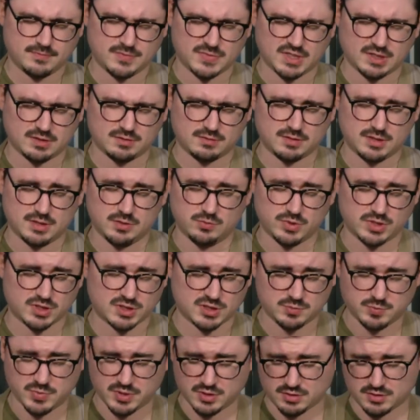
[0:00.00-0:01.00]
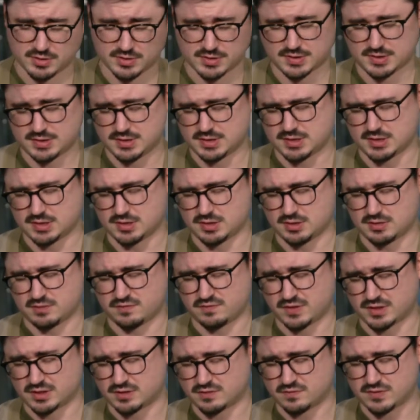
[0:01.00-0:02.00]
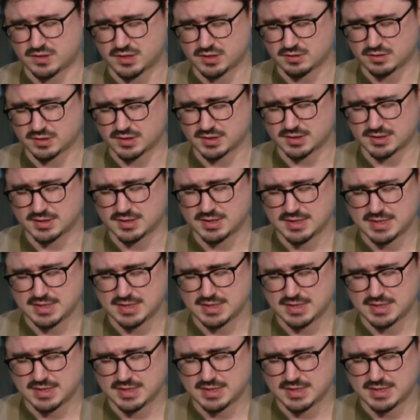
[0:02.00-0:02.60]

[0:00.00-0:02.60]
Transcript: that he would experience effective healing